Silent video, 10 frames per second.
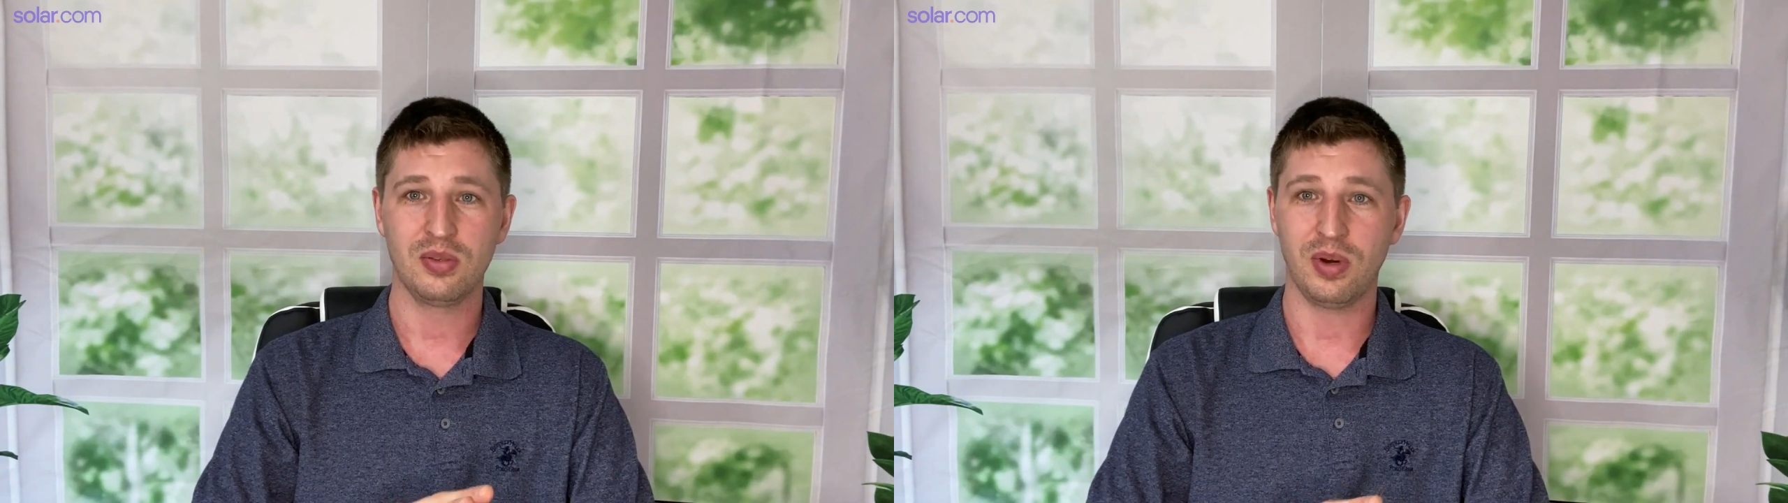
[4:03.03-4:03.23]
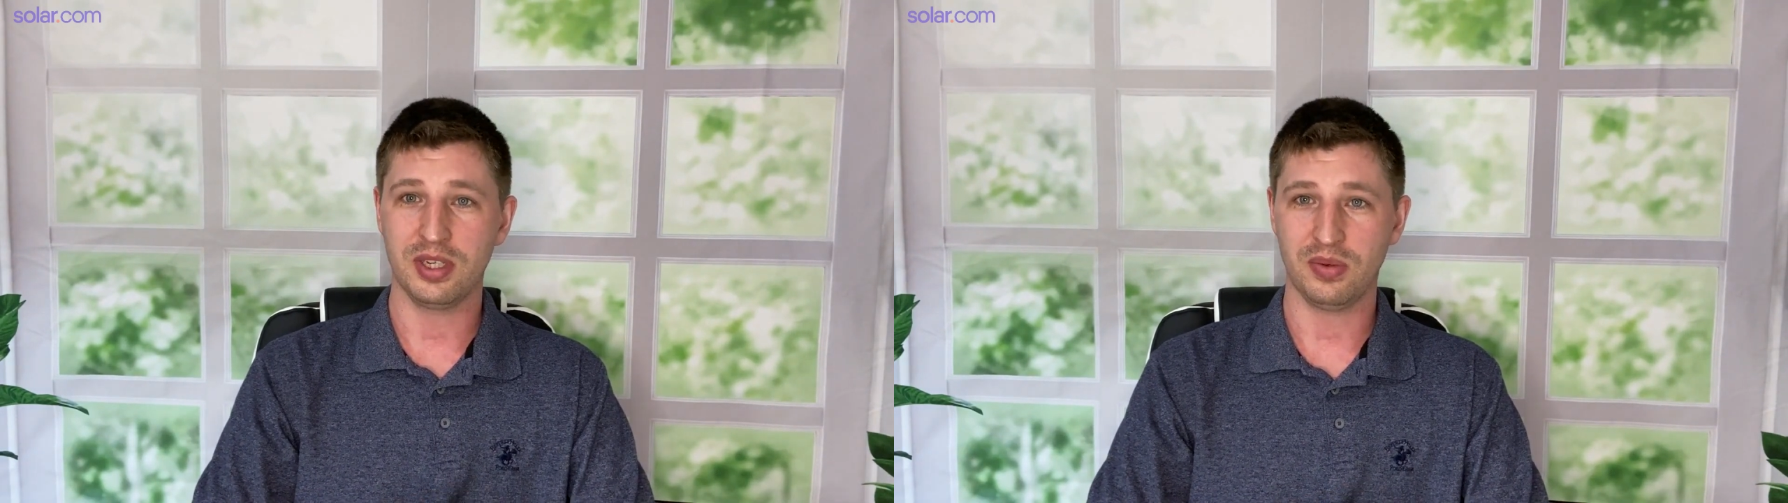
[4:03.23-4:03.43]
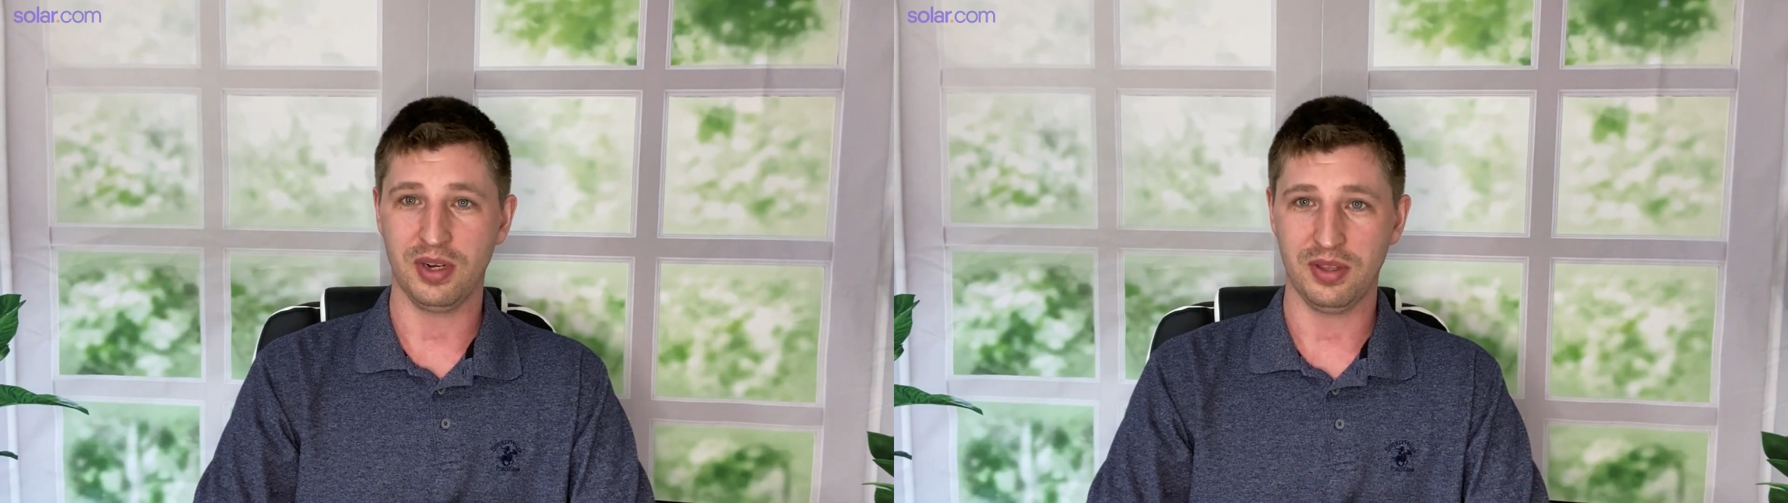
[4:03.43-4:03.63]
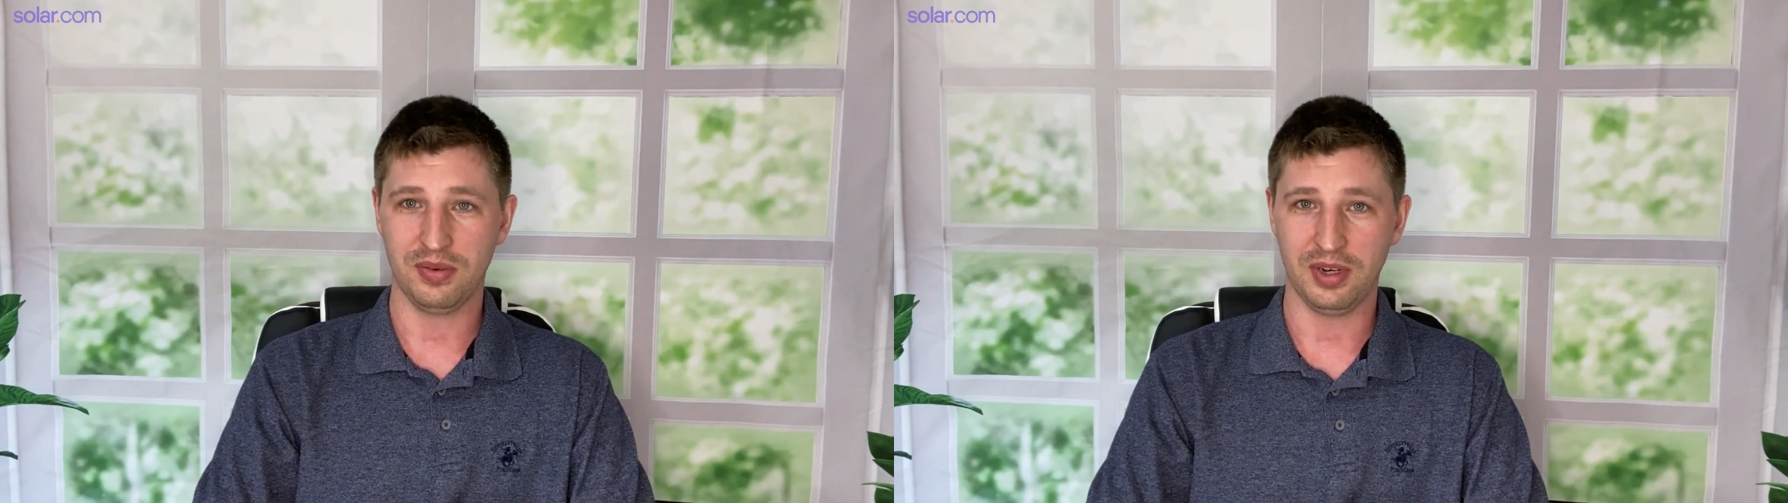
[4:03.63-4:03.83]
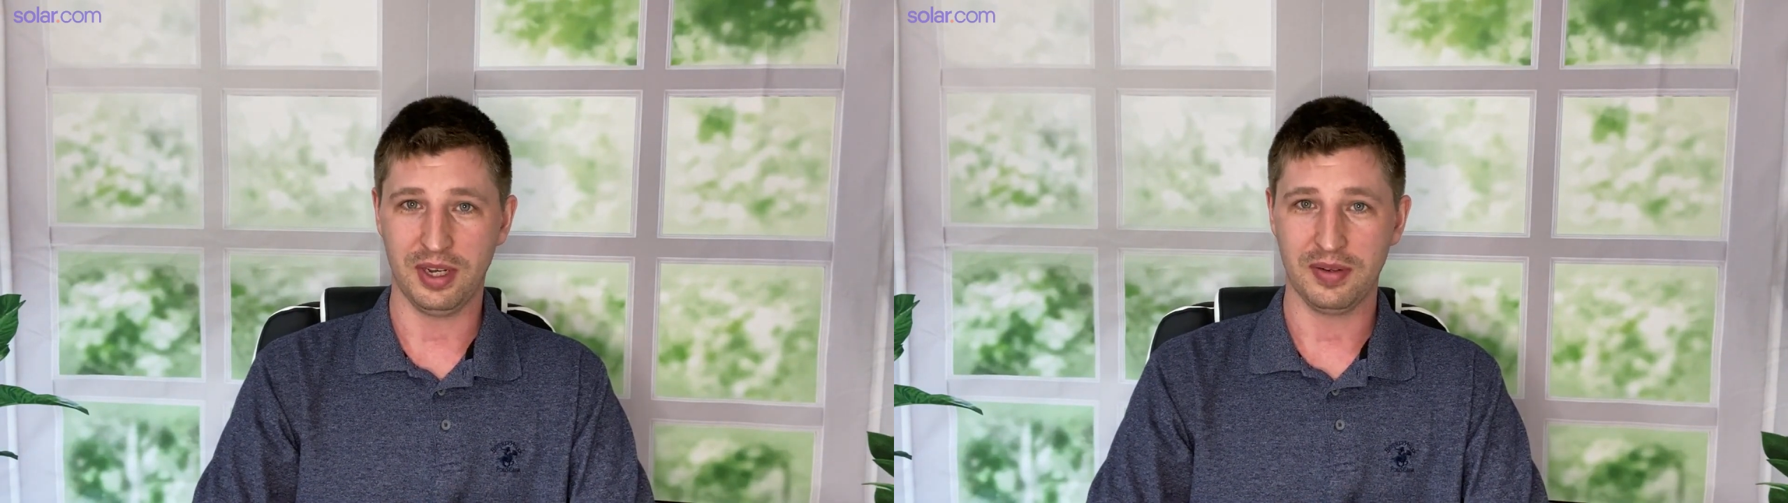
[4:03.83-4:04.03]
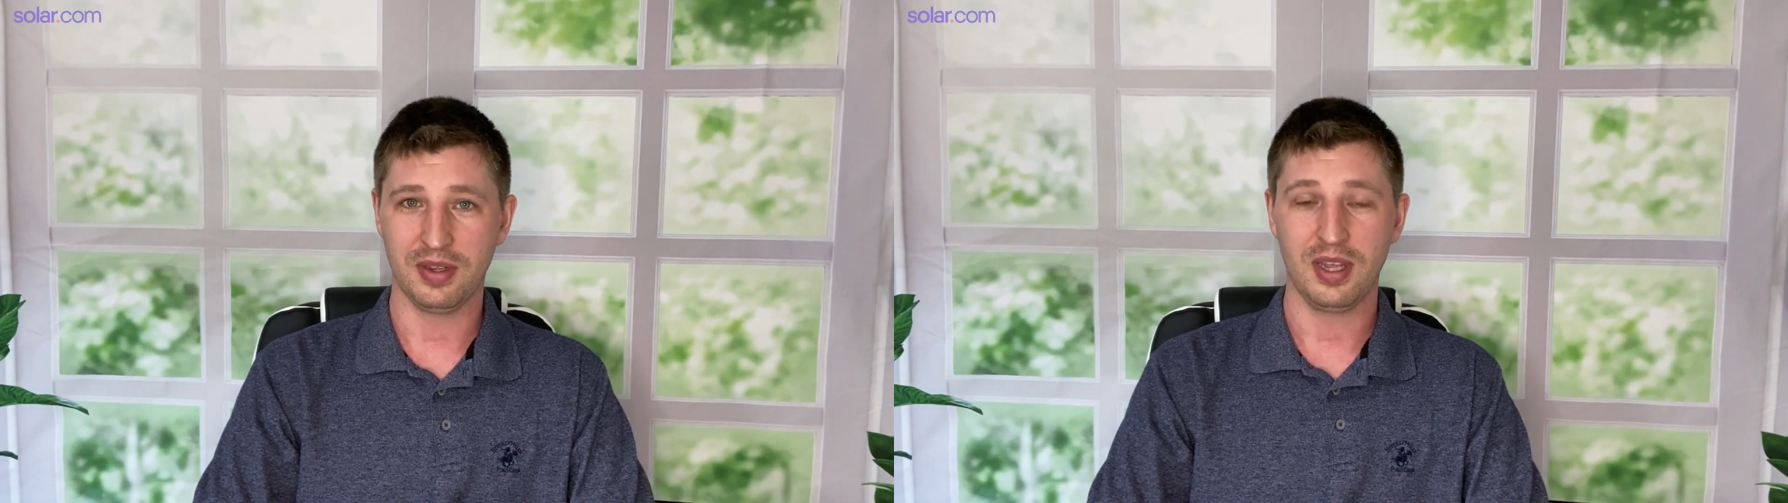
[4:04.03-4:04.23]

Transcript: 2023.